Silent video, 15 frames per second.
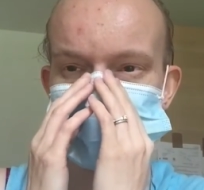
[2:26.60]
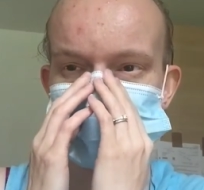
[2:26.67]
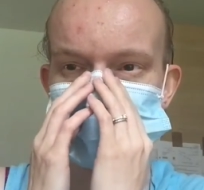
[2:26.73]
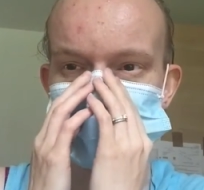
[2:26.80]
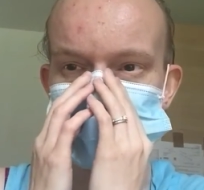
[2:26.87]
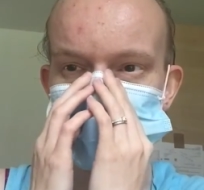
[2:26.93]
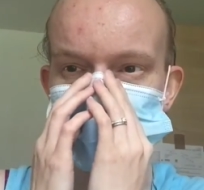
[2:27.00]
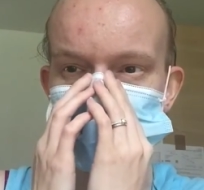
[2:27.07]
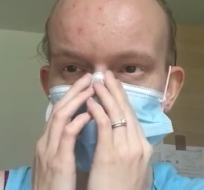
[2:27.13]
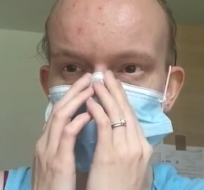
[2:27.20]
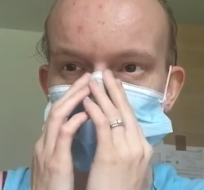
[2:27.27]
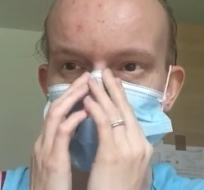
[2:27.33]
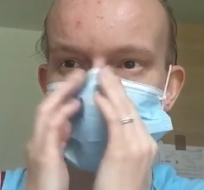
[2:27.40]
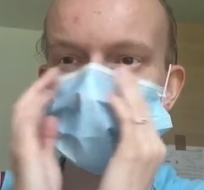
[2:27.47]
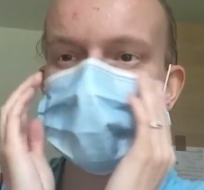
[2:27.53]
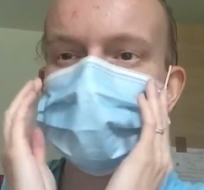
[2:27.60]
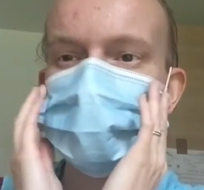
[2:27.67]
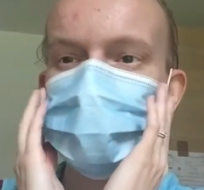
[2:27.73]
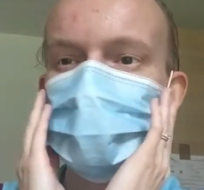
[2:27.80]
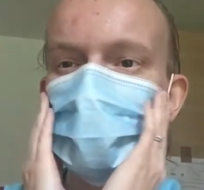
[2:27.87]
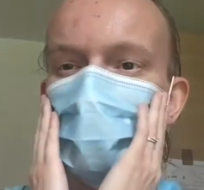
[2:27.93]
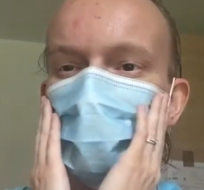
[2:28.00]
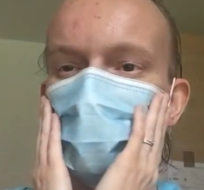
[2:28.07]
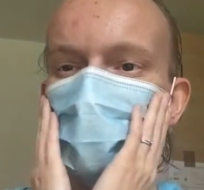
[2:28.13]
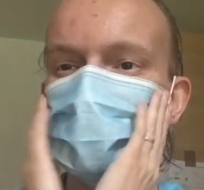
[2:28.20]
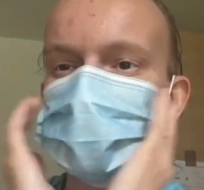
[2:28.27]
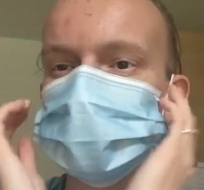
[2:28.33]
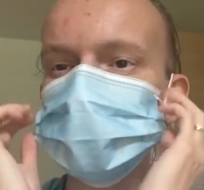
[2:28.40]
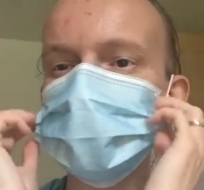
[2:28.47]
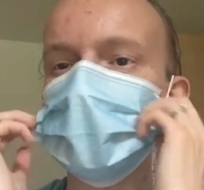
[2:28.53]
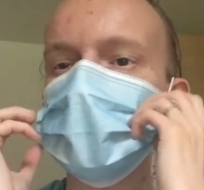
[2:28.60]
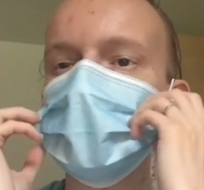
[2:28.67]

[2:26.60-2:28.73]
to twizzle